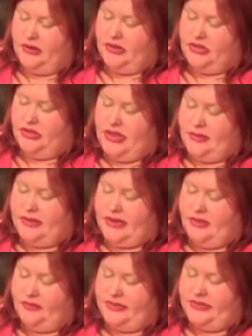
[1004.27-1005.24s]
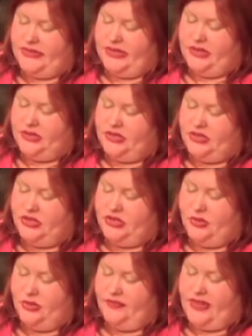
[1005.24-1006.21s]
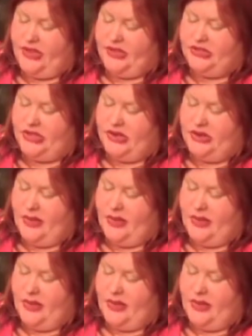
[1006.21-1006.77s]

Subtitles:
She climbed down from the stage, shone the flashlight